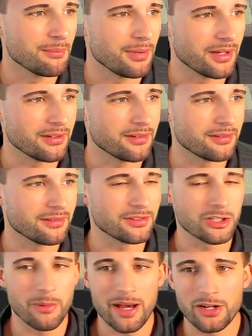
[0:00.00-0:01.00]
But
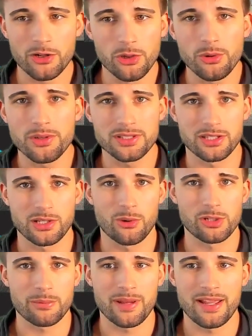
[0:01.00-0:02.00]
no matter who is the
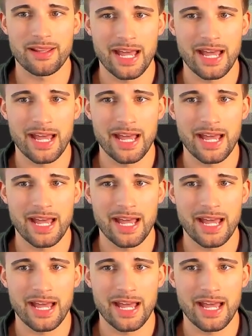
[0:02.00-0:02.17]
quarterback,